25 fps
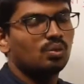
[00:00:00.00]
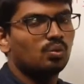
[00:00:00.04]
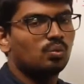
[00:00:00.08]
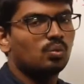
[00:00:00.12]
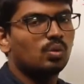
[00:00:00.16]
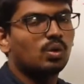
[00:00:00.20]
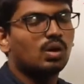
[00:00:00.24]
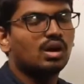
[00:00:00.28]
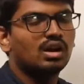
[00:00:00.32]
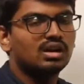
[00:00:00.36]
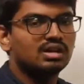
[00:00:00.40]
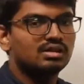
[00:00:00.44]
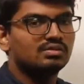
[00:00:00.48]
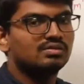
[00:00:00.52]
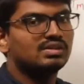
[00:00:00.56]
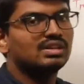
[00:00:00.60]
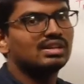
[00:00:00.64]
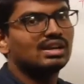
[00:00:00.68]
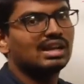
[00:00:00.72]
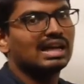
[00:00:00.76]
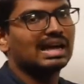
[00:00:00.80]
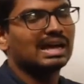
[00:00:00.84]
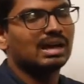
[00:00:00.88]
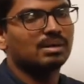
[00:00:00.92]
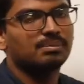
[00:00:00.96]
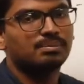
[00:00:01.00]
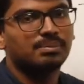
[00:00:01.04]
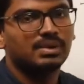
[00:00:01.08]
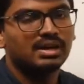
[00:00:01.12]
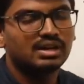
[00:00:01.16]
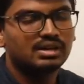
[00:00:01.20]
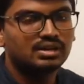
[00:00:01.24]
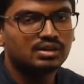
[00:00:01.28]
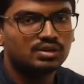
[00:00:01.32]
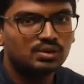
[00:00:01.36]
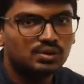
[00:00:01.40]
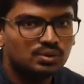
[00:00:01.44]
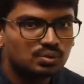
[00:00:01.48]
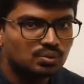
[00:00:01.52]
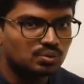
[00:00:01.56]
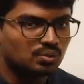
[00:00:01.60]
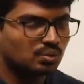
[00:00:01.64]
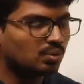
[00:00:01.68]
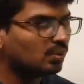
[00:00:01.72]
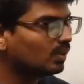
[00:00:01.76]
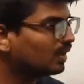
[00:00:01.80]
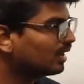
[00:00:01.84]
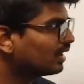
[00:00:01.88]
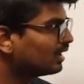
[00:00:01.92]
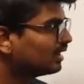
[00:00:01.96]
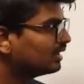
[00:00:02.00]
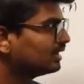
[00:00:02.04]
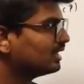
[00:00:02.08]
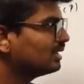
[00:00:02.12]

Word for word: What will happen to